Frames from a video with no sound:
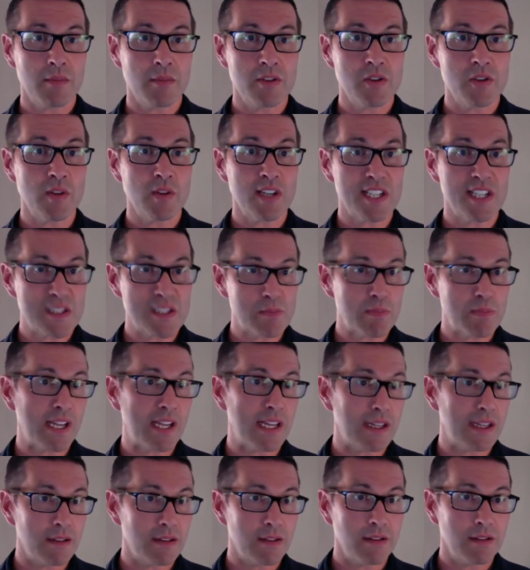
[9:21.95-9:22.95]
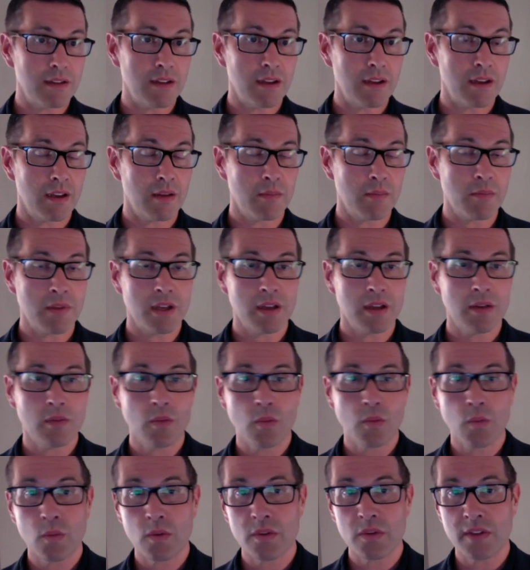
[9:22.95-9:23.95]
to explain
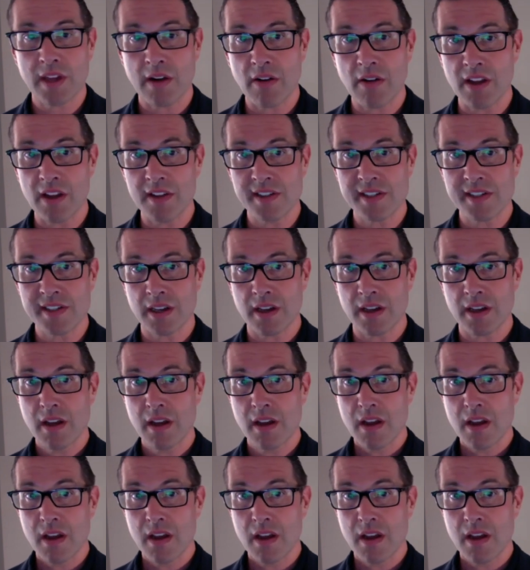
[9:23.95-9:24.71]
their answer.